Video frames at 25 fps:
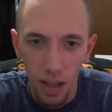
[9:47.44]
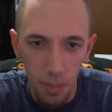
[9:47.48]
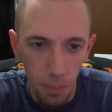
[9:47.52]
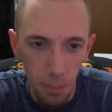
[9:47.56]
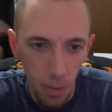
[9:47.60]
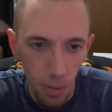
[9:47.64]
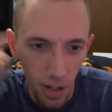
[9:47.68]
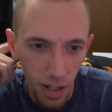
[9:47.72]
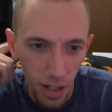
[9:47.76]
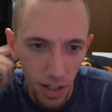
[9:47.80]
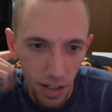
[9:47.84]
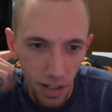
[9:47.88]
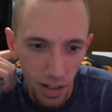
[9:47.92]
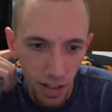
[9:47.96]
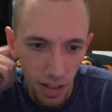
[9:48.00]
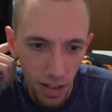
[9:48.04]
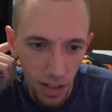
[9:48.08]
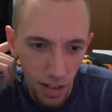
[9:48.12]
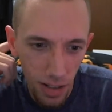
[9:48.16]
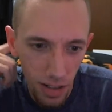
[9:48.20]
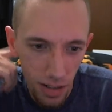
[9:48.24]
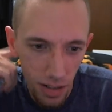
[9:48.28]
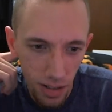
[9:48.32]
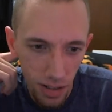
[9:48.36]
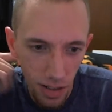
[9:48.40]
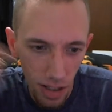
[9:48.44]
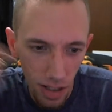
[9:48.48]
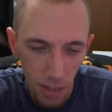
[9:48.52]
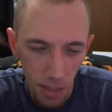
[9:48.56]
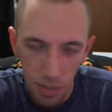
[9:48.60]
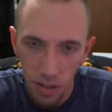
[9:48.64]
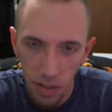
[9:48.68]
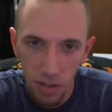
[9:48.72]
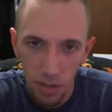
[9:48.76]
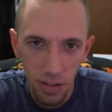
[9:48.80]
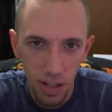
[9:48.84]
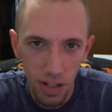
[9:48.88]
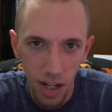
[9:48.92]
But let
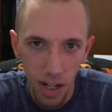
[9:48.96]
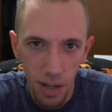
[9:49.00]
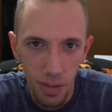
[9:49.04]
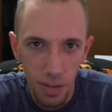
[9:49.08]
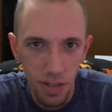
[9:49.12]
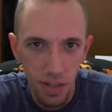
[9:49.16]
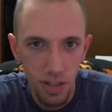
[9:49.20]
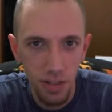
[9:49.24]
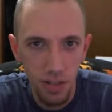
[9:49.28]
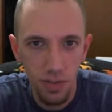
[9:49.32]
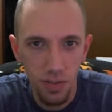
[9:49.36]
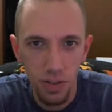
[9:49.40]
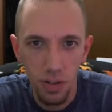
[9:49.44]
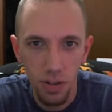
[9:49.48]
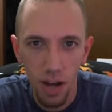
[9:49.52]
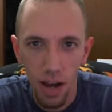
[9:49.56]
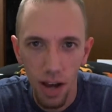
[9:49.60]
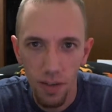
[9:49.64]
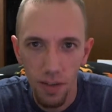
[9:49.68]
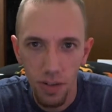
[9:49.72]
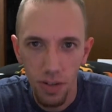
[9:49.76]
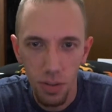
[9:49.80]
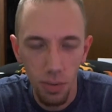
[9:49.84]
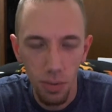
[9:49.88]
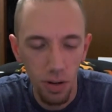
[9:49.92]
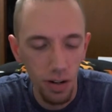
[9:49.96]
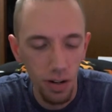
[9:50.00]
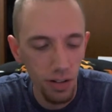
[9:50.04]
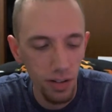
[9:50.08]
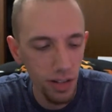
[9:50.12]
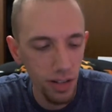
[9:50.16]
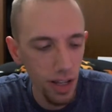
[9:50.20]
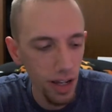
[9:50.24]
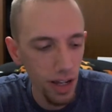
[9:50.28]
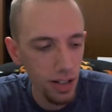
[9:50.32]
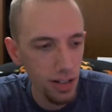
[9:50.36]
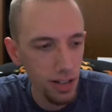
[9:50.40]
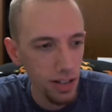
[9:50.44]
me know in the comments if you have anywhere on
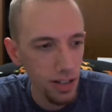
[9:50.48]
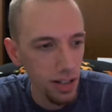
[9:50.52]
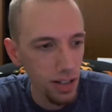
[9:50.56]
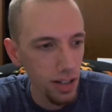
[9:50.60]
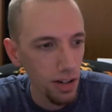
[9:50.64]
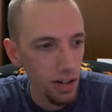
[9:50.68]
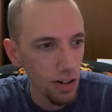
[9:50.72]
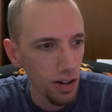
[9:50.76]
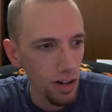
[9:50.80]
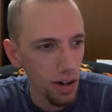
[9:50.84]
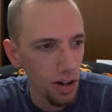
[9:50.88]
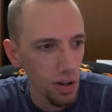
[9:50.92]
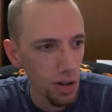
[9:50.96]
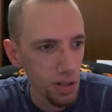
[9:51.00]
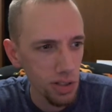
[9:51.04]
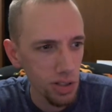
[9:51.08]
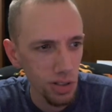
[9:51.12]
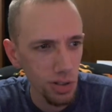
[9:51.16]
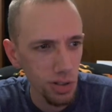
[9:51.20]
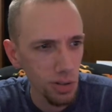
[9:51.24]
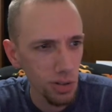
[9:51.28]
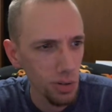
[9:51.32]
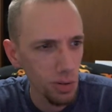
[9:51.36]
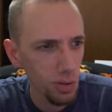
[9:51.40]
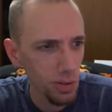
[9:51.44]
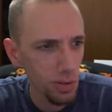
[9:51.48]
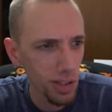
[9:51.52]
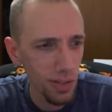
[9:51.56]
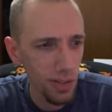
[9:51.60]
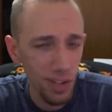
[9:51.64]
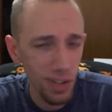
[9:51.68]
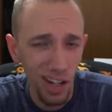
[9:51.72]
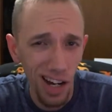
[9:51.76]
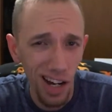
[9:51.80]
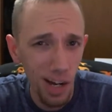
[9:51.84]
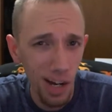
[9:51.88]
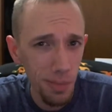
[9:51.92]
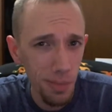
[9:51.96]
that. Also, leave
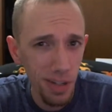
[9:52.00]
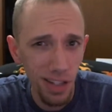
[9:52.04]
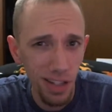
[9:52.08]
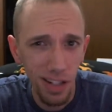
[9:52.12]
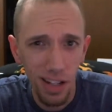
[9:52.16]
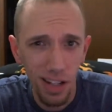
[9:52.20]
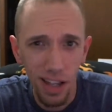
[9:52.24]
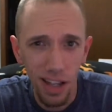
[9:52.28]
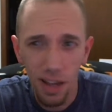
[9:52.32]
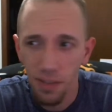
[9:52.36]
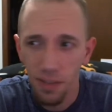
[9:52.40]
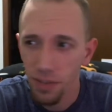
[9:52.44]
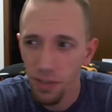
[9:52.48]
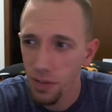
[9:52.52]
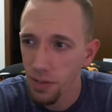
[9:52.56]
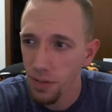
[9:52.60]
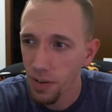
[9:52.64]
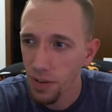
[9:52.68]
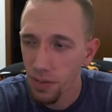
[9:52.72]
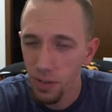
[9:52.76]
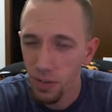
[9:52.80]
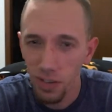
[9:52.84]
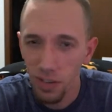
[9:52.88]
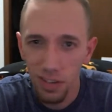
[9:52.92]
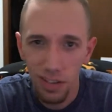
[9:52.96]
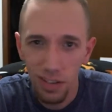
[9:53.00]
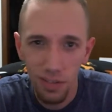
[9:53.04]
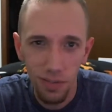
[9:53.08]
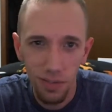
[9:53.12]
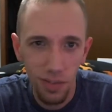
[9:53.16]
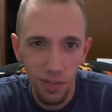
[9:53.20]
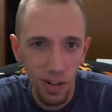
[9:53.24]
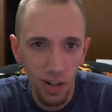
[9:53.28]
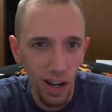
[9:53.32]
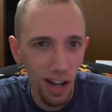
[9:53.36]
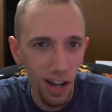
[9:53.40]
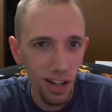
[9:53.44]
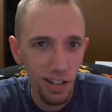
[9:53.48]
a comment if you've ever
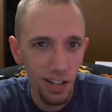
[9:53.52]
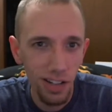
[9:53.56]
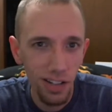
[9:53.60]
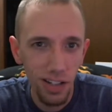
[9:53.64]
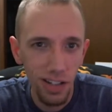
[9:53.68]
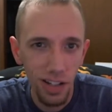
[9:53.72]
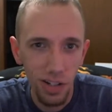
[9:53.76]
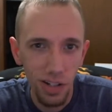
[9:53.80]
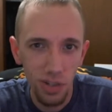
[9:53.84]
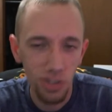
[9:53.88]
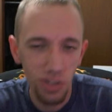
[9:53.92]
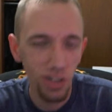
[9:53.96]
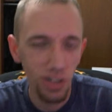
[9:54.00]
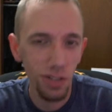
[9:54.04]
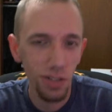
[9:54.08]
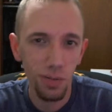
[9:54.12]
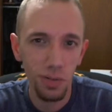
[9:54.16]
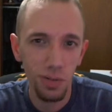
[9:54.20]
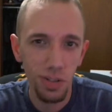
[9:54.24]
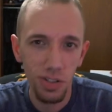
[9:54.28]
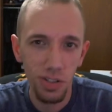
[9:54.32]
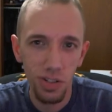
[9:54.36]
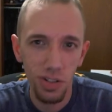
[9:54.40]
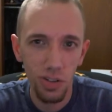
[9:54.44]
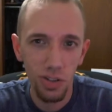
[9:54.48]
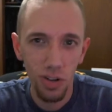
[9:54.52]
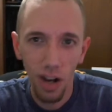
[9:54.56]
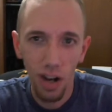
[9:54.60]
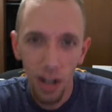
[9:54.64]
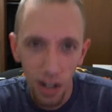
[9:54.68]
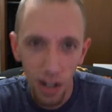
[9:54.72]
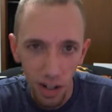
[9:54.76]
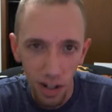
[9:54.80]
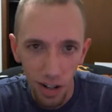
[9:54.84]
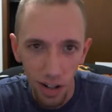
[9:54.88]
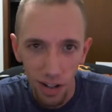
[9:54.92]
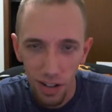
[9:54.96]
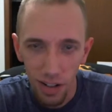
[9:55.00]
forgotten that your stuff was in the
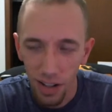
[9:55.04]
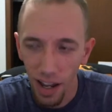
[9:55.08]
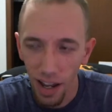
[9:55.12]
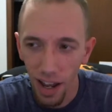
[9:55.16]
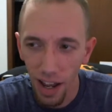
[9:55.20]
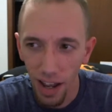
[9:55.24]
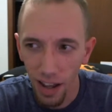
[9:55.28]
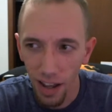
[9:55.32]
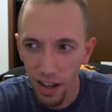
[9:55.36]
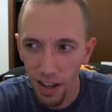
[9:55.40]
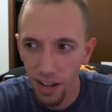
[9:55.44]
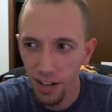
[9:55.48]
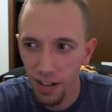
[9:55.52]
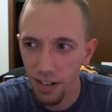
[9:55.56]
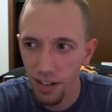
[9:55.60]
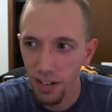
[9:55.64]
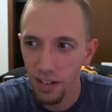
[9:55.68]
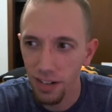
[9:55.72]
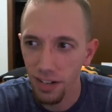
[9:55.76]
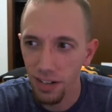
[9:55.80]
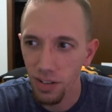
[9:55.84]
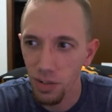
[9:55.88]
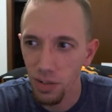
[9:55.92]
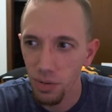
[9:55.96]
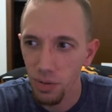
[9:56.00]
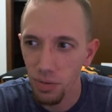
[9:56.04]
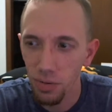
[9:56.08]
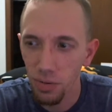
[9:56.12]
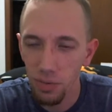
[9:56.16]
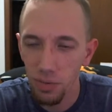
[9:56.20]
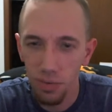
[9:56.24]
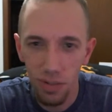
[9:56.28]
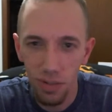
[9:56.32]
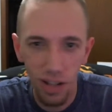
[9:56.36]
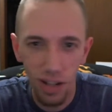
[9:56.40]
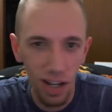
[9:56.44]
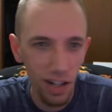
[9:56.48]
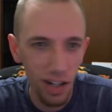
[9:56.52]
dryer and
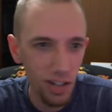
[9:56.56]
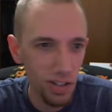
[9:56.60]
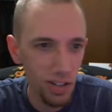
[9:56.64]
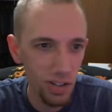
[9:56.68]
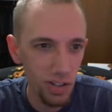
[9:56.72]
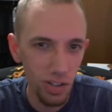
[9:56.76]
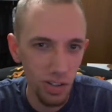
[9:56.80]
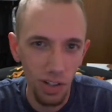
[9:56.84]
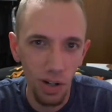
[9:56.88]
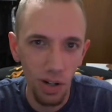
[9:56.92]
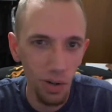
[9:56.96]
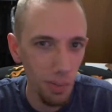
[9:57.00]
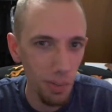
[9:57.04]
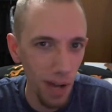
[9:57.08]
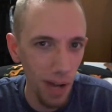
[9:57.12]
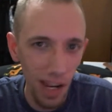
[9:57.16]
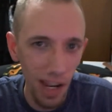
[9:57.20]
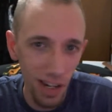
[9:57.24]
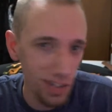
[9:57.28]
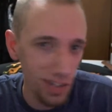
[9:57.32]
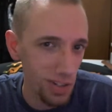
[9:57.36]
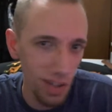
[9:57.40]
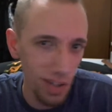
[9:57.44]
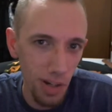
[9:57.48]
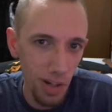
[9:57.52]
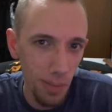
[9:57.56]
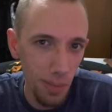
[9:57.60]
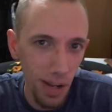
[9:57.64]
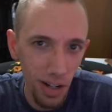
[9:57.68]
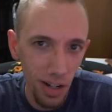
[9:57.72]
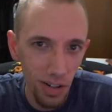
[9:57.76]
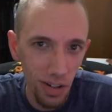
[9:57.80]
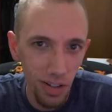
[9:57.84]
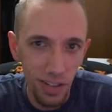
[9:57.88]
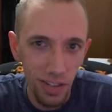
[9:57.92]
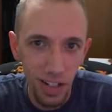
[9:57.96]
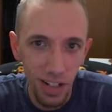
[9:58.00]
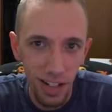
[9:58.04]
you kind of just go back and turn it
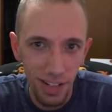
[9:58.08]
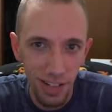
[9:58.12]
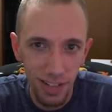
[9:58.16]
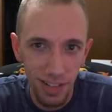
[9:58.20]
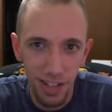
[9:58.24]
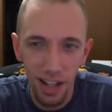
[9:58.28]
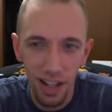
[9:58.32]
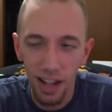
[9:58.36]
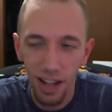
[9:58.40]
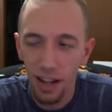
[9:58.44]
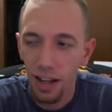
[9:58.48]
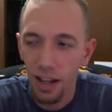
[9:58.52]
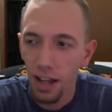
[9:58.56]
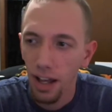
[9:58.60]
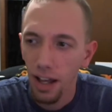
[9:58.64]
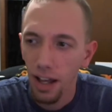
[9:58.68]
back on the next day.